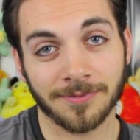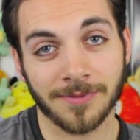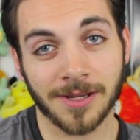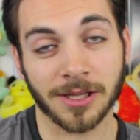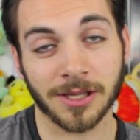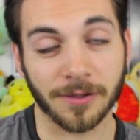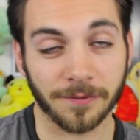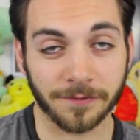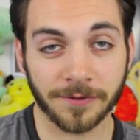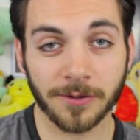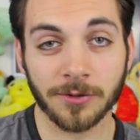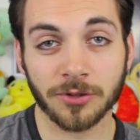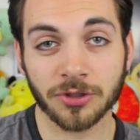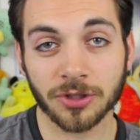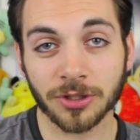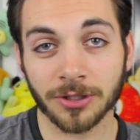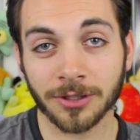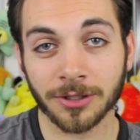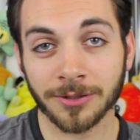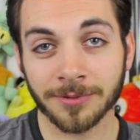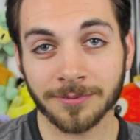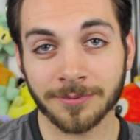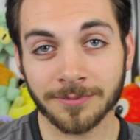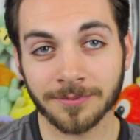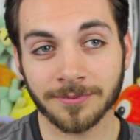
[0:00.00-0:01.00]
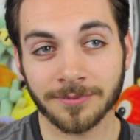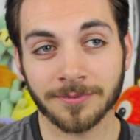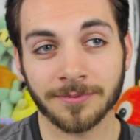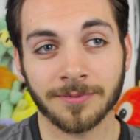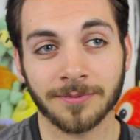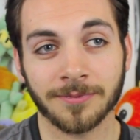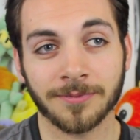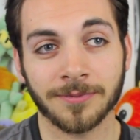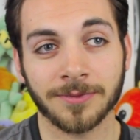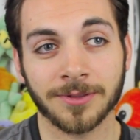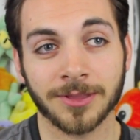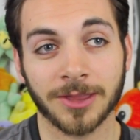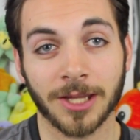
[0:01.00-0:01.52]
in the future,
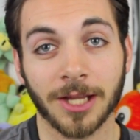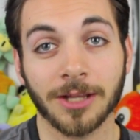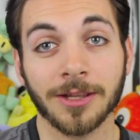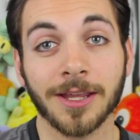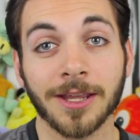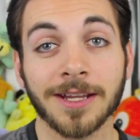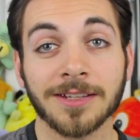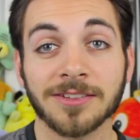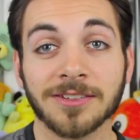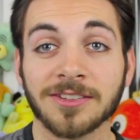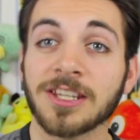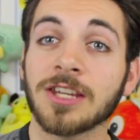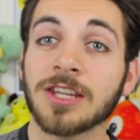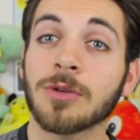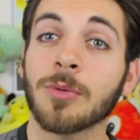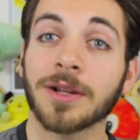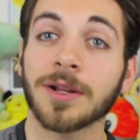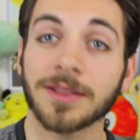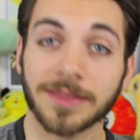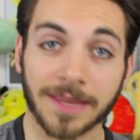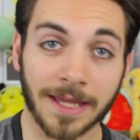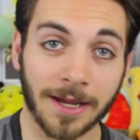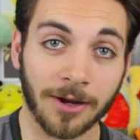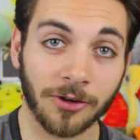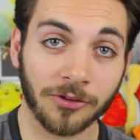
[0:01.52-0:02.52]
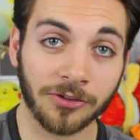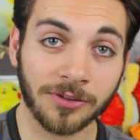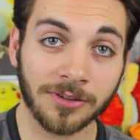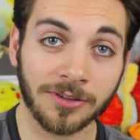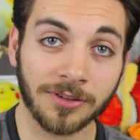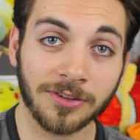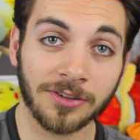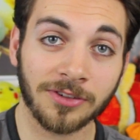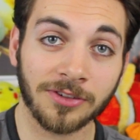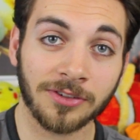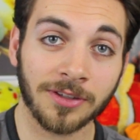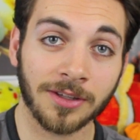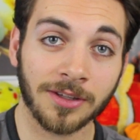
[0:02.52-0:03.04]
they're like
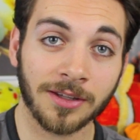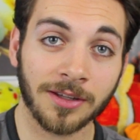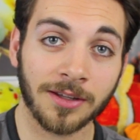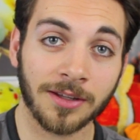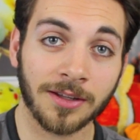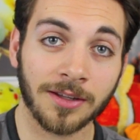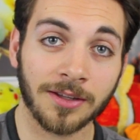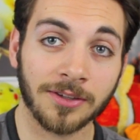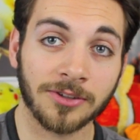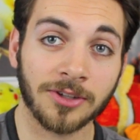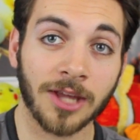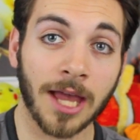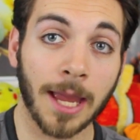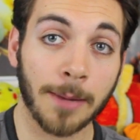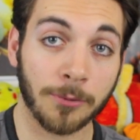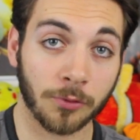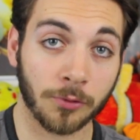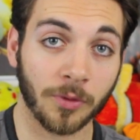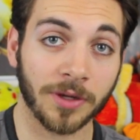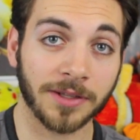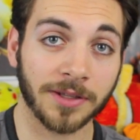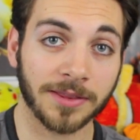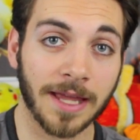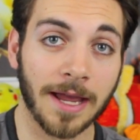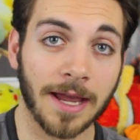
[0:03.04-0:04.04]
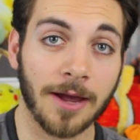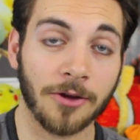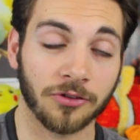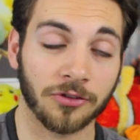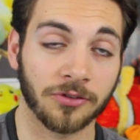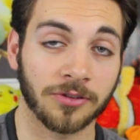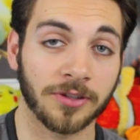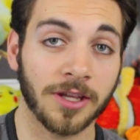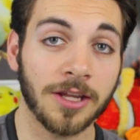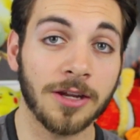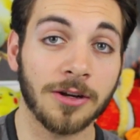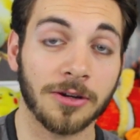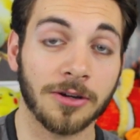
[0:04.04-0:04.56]
T-1000s times
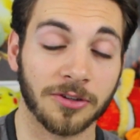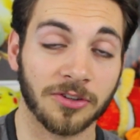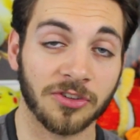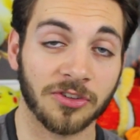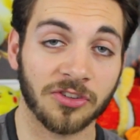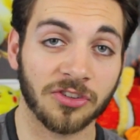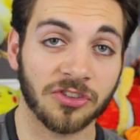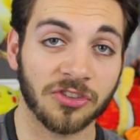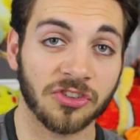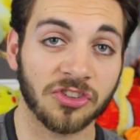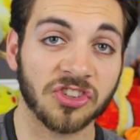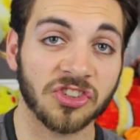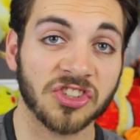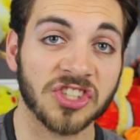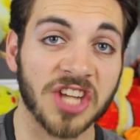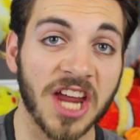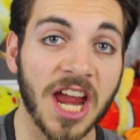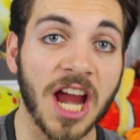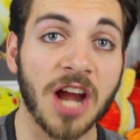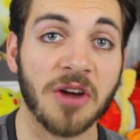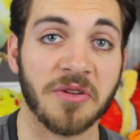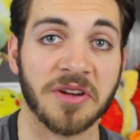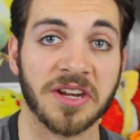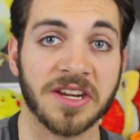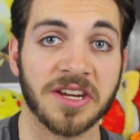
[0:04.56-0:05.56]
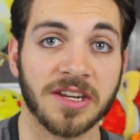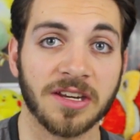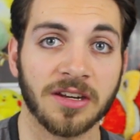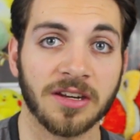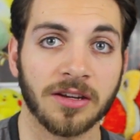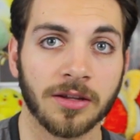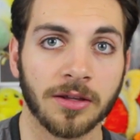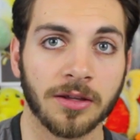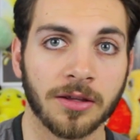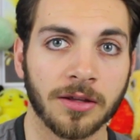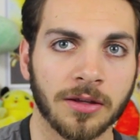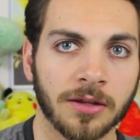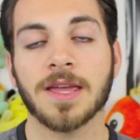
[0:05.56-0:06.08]
1000. They are scary.
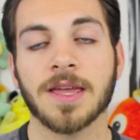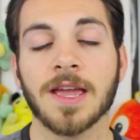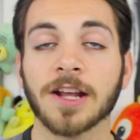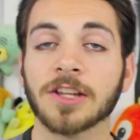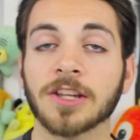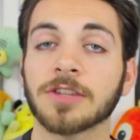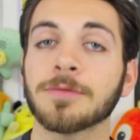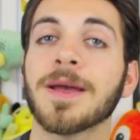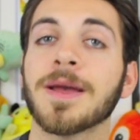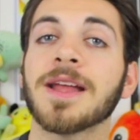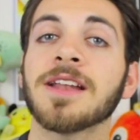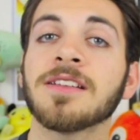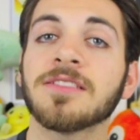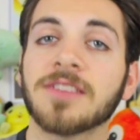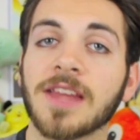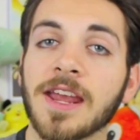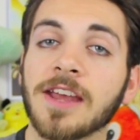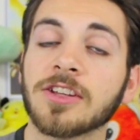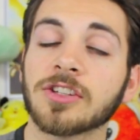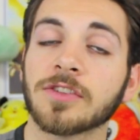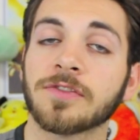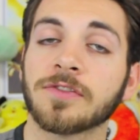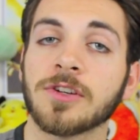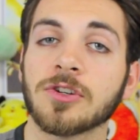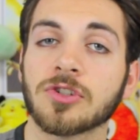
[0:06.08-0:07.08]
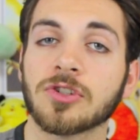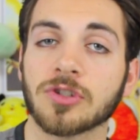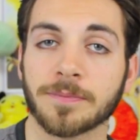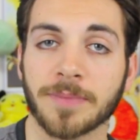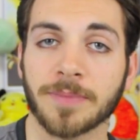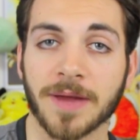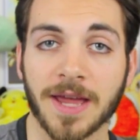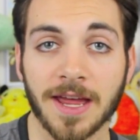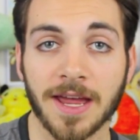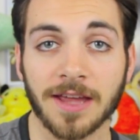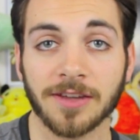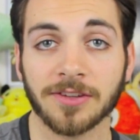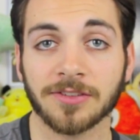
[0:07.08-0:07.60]
X-Men Days of Future
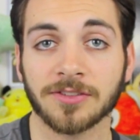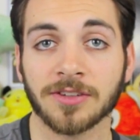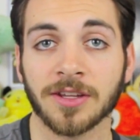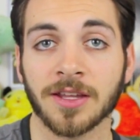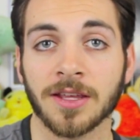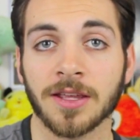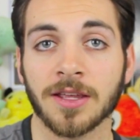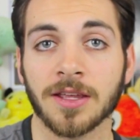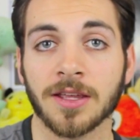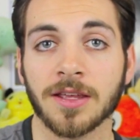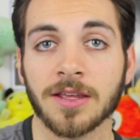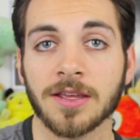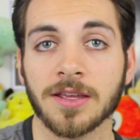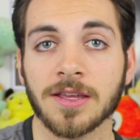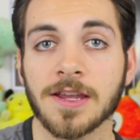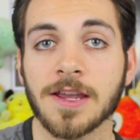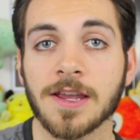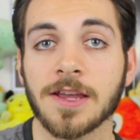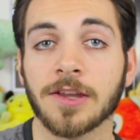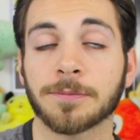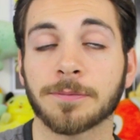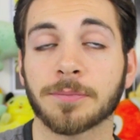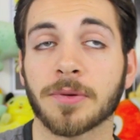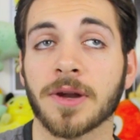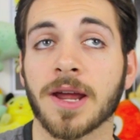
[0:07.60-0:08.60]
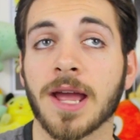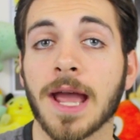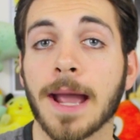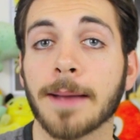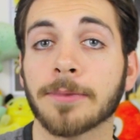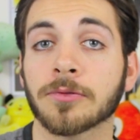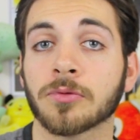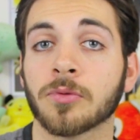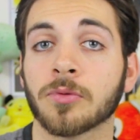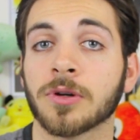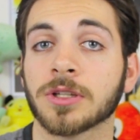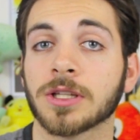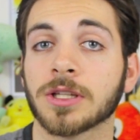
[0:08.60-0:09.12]
Past is
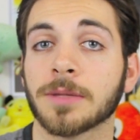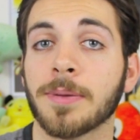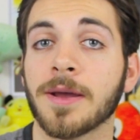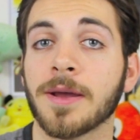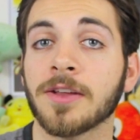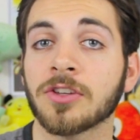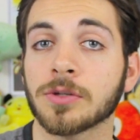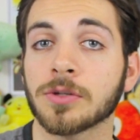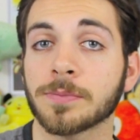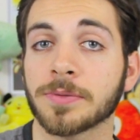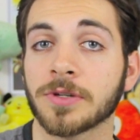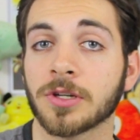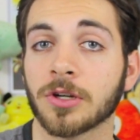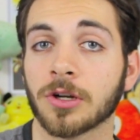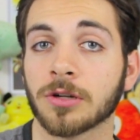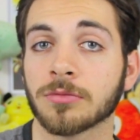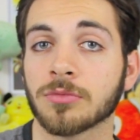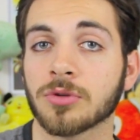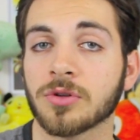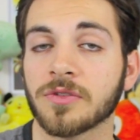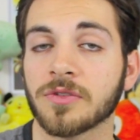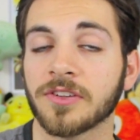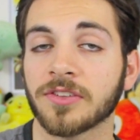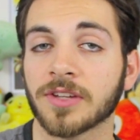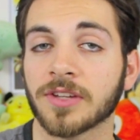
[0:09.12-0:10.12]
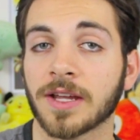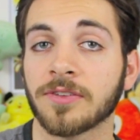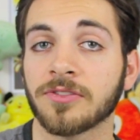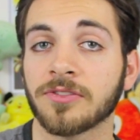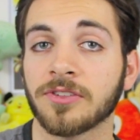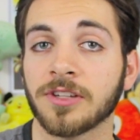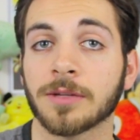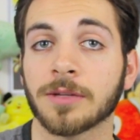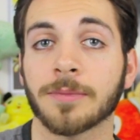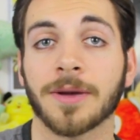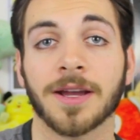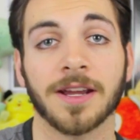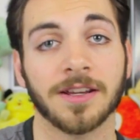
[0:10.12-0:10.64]
perhaps one of the best superhero movies I've
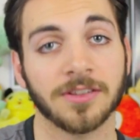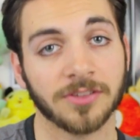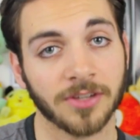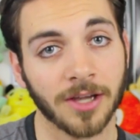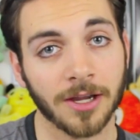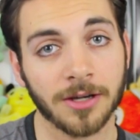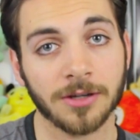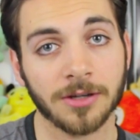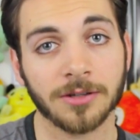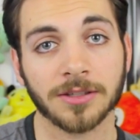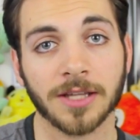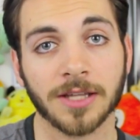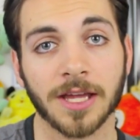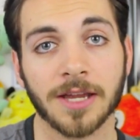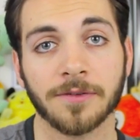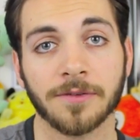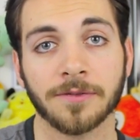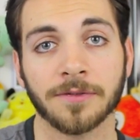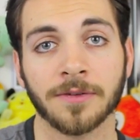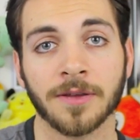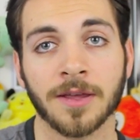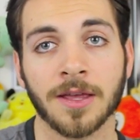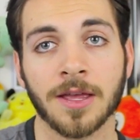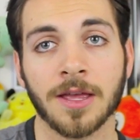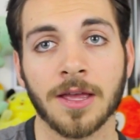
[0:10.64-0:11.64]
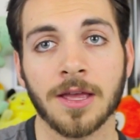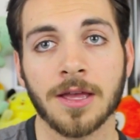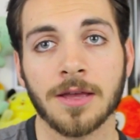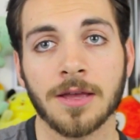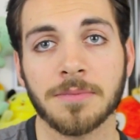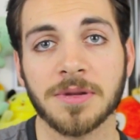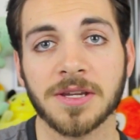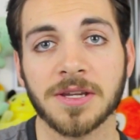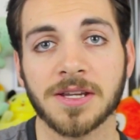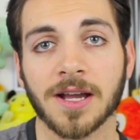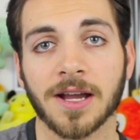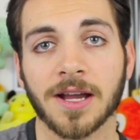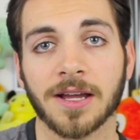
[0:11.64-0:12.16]
seen in my entire life
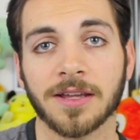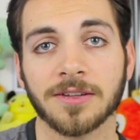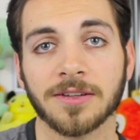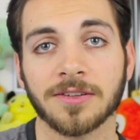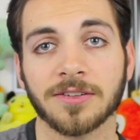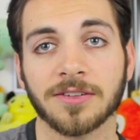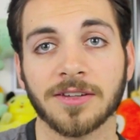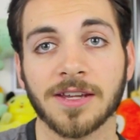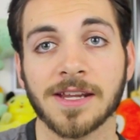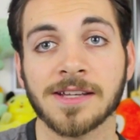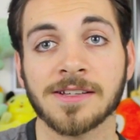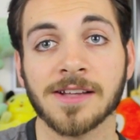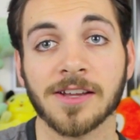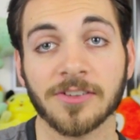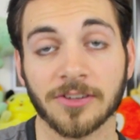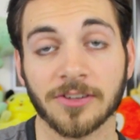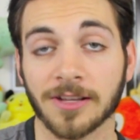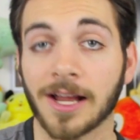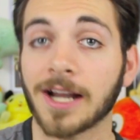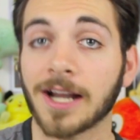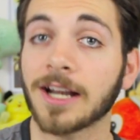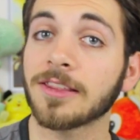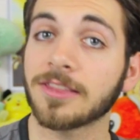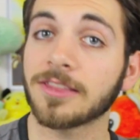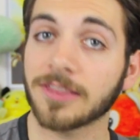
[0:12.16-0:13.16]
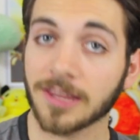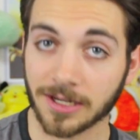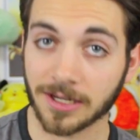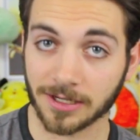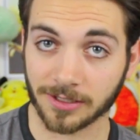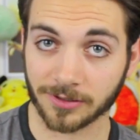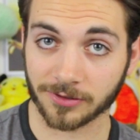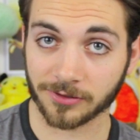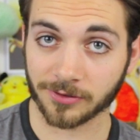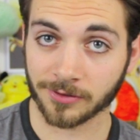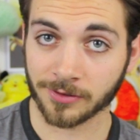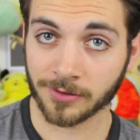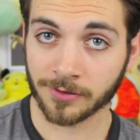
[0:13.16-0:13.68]
because it does a lot of
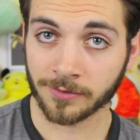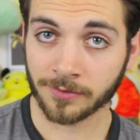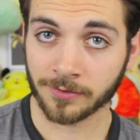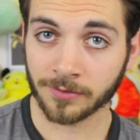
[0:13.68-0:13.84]
things.